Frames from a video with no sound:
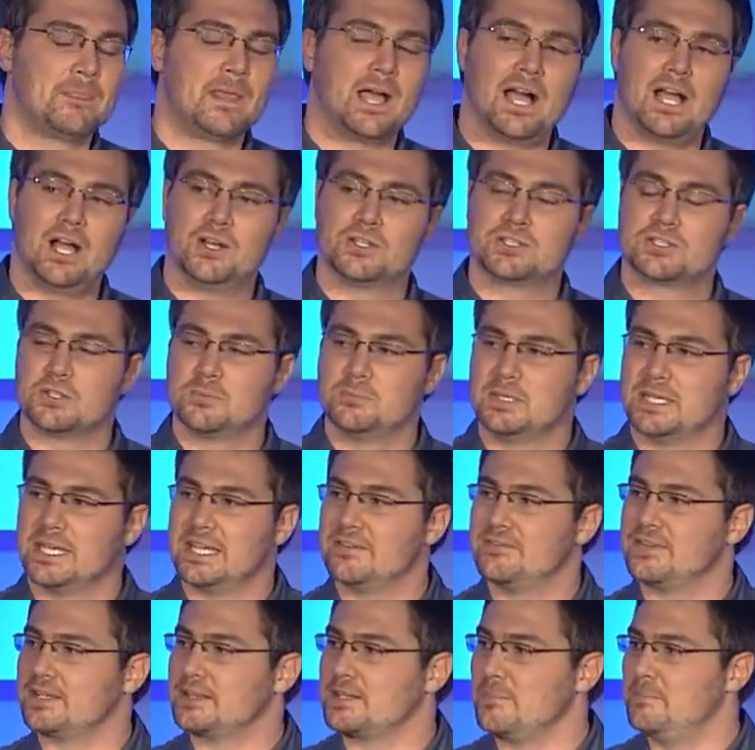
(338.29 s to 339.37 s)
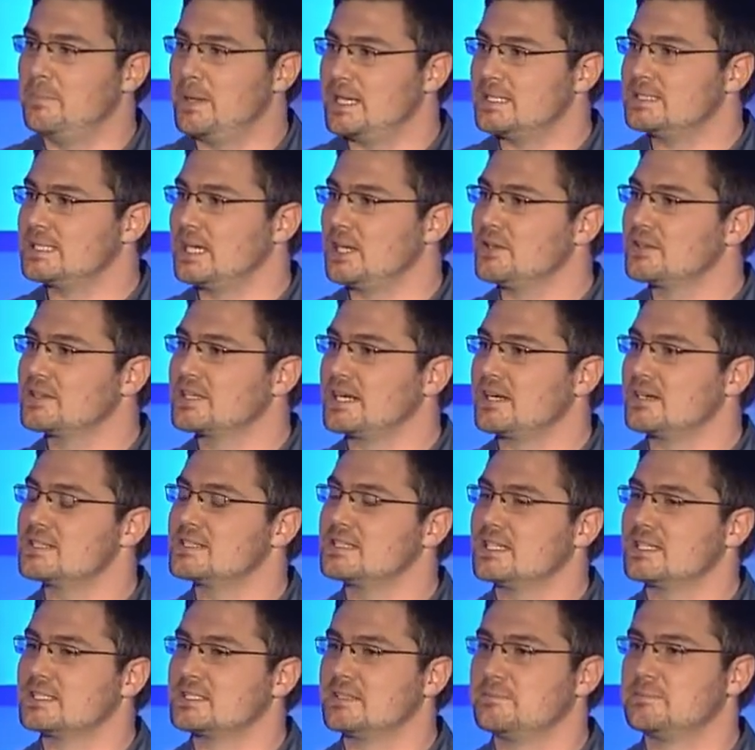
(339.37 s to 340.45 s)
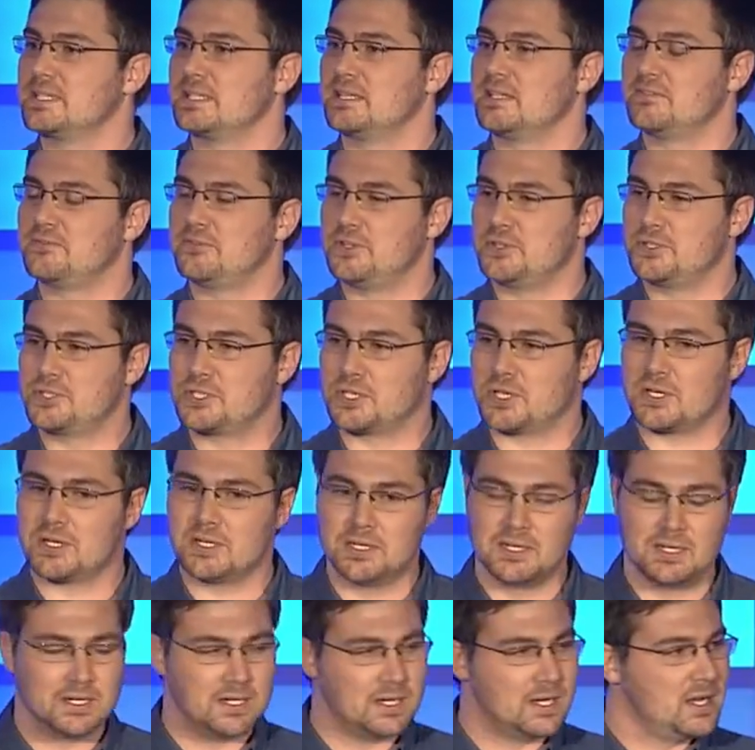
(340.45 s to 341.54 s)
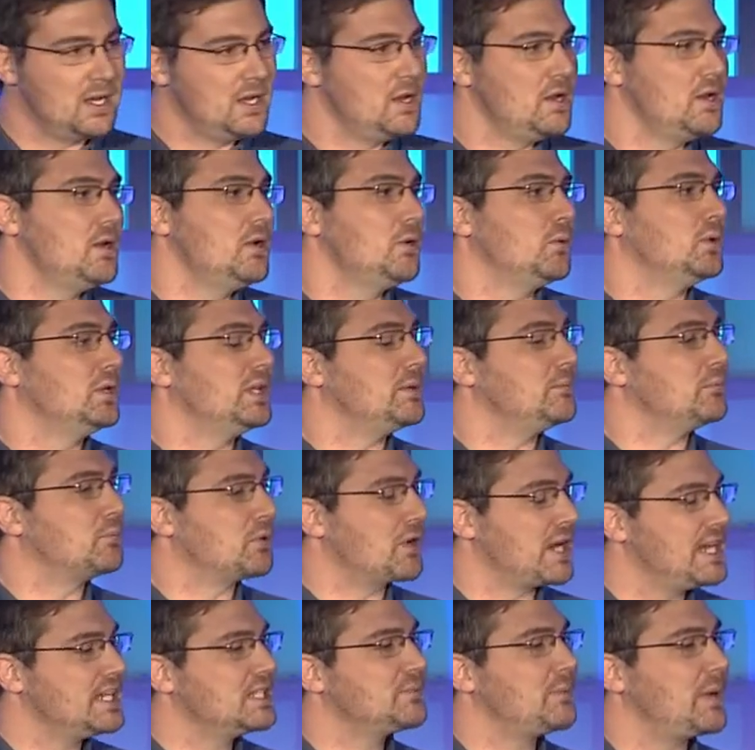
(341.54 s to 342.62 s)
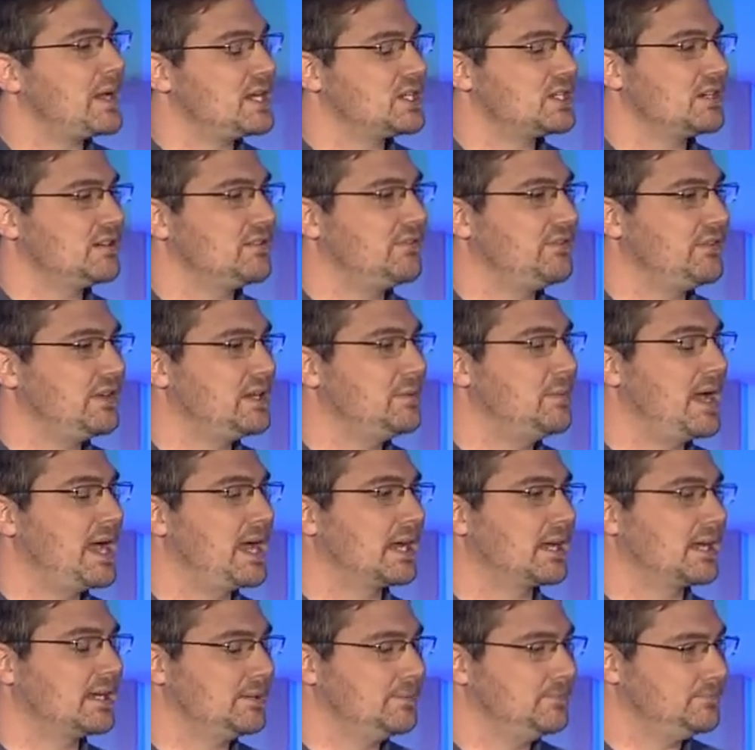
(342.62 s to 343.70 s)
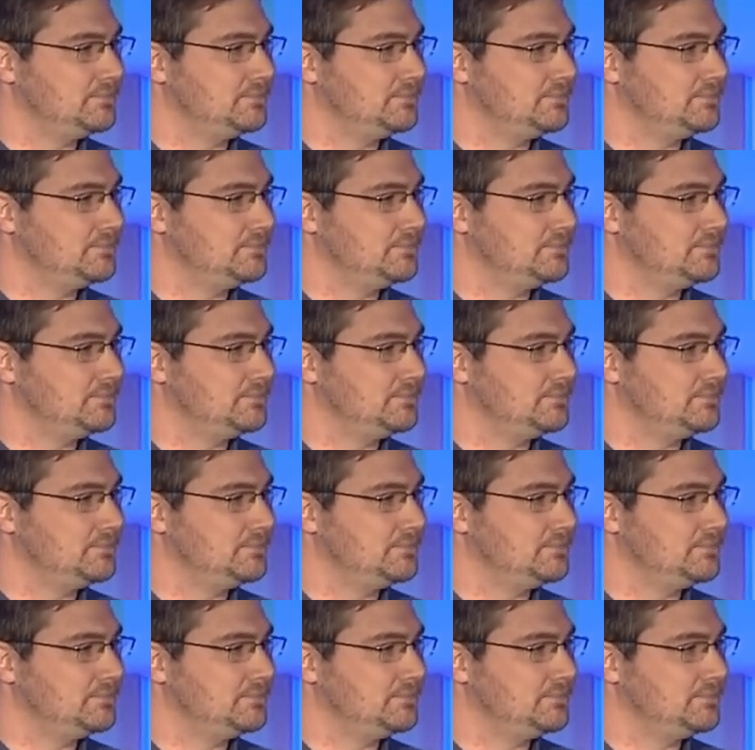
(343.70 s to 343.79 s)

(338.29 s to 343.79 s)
I also believe that the best healthcare systems in the future will embrace patient feedback.